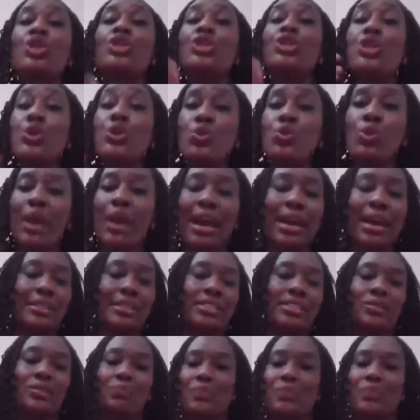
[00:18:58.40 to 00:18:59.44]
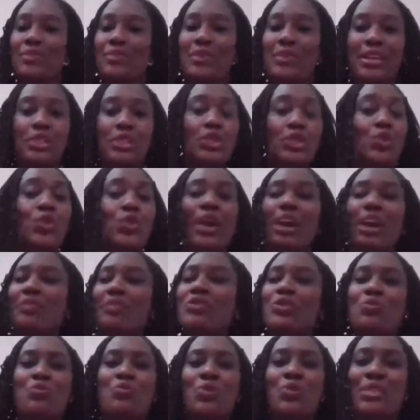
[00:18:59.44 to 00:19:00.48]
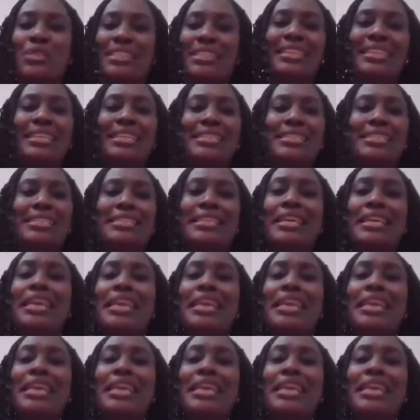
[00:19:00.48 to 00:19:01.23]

you as a parent, you have to model it.